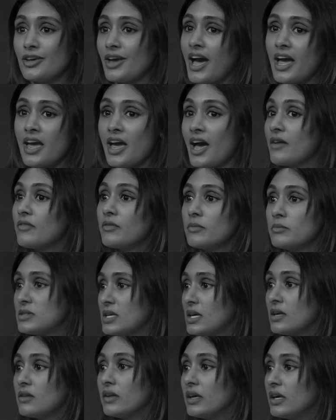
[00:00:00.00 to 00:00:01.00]
I have them
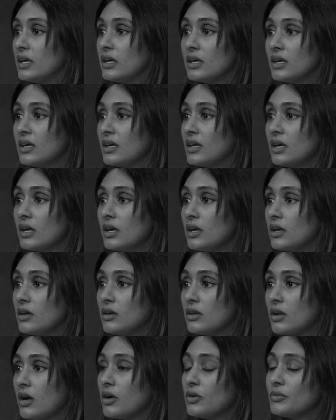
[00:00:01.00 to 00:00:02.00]
daily,
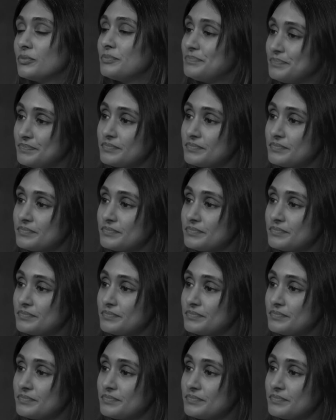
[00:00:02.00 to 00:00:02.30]
you know.